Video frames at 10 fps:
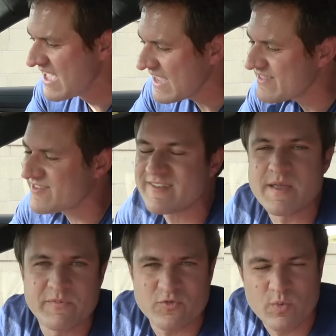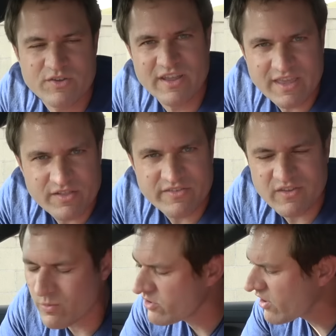It seems
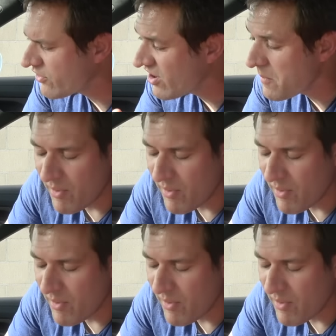ridiculously redundant,